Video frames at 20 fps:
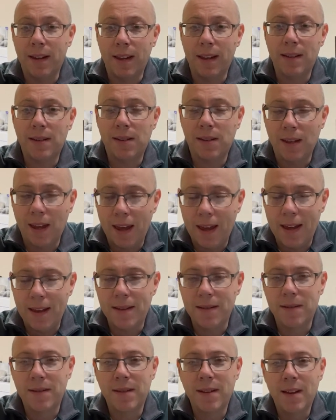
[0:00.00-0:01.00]

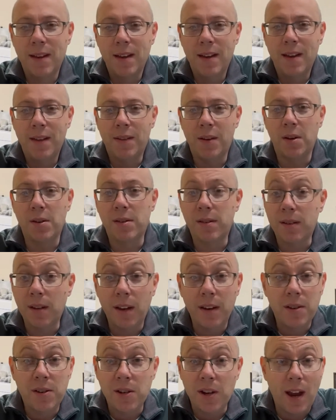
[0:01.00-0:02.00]
says, there's
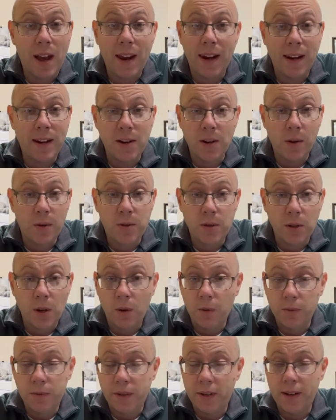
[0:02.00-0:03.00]
sunshine in your
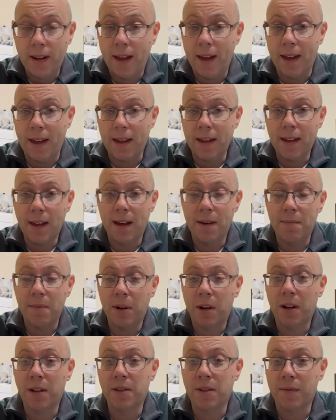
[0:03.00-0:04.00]
soul today
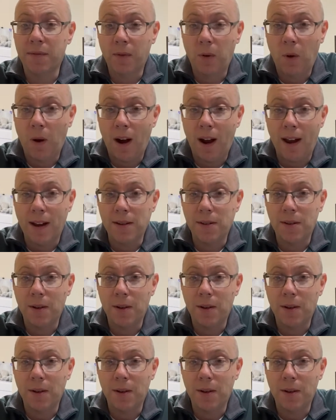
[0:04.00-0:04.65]
because of Christ.